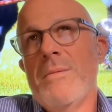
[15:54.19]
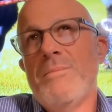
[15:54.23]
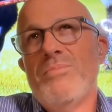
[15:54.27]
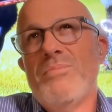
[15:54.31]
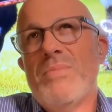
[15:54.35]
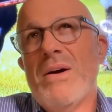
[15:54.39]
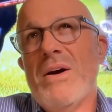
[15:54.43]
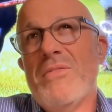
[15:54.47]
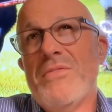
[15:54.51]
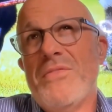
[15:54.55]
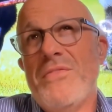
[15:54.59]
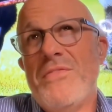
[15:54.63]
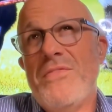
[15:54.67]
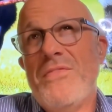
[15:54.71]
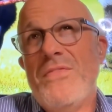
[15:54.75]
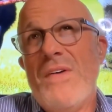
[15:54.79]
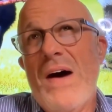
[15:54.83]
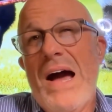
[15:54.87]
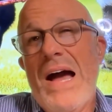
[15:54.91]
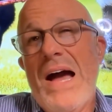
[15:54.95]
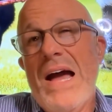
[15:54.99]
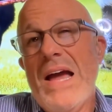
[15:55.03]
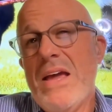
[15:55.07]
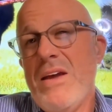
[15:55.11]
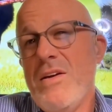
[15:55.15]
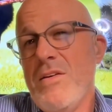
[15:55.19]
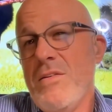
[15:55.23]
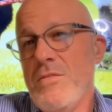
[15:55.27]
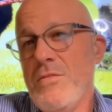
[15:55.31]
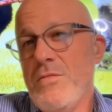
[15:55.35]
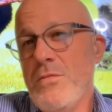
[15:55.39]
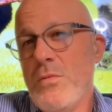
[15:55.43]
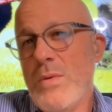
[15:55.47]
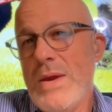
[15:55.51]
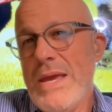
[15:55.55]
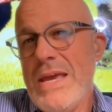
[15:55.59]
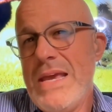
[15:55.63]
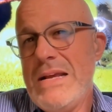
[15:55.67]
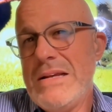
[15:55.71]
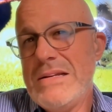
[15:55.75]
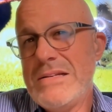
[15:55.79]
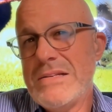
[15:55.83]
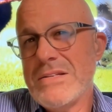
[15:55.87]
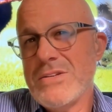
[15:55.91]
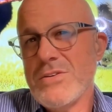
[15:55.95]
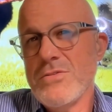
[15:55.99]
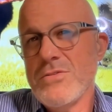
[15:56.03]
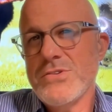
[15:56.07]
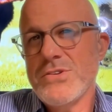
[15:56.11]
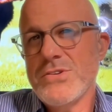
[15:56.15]
about 5 weeks
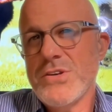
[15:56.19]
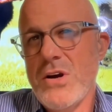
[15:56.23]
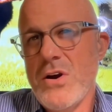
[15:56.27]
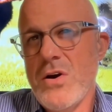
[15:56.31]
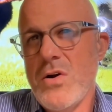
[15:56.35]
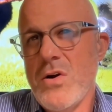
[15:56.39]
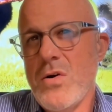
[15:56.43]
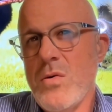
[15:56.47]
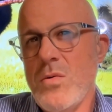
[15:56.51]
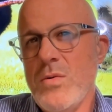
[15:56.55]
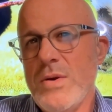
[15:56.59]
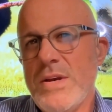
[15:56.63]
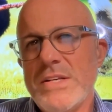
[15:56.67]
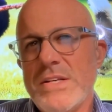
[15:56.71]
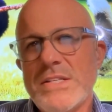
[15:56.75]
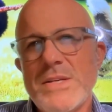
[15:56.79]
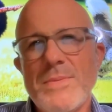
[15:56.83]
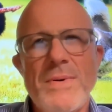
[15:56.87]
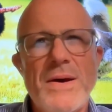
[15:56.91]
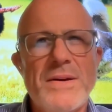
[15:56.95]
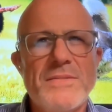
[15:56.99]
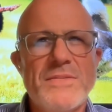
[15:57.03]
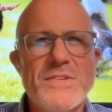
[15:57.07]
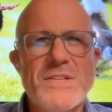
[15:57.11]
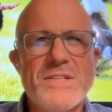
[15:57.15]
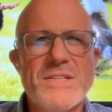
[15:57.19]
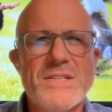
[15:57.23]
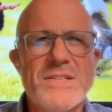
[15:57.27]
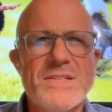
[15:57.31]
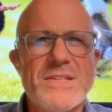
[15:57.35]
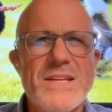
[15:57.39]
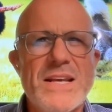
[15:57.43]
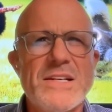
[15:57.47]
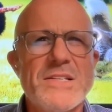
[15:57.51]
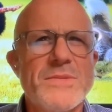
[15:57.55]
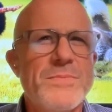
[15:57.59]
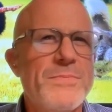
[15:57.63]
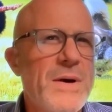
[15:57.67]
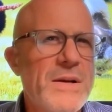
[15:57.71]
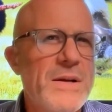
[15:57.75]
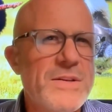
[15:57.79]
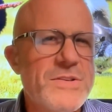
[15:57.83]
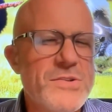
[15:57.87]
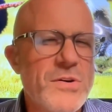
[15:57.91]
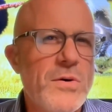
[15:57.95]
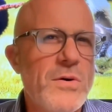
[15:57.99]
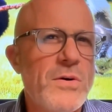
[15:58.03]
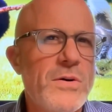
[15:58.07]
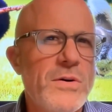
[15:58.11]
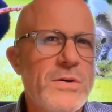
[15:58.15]
or so. He's about 6 months
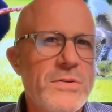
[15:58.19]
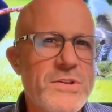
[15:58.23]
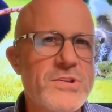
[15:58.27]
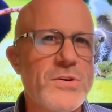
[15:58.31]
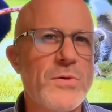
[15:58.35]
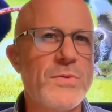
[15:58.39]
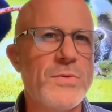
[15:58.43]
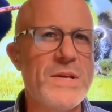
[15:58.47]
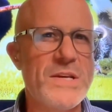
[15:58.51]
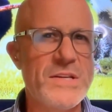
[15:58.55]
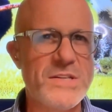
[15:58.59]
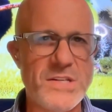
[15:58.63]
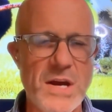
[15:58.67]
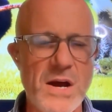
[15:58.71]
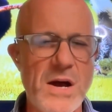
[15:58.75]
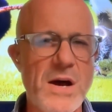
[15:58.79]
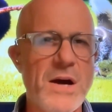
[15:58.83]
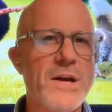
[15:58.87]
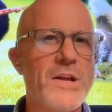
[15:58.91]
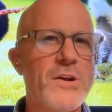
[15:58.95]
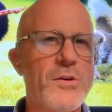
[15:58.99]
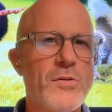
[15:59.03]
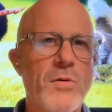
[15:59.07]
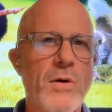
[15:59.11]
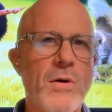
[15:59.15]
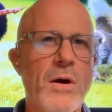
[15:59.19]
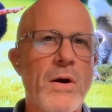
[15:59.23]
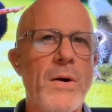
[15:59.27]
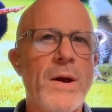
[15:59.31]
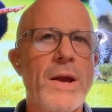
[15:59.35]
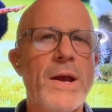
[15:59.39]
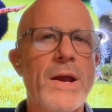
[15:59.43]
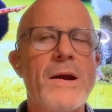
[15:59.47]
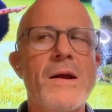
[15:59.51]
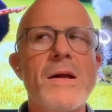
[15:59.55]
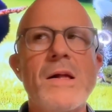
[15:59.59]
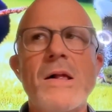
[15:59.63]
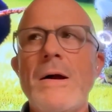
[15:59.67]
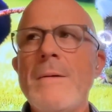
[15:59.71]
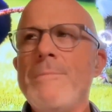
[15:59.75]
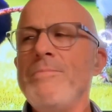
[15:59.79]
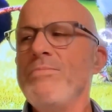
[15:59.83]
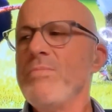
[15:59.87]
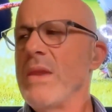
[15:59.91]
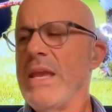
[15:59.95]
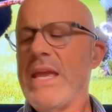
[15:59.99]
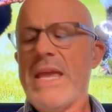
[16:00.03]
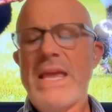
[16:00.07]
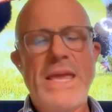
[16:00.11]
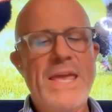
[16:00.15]
old, so he's young and growing.
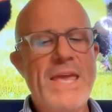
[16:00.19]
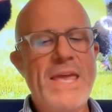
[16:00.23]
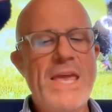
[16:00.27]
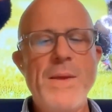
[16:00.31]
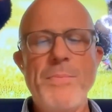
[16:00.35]
He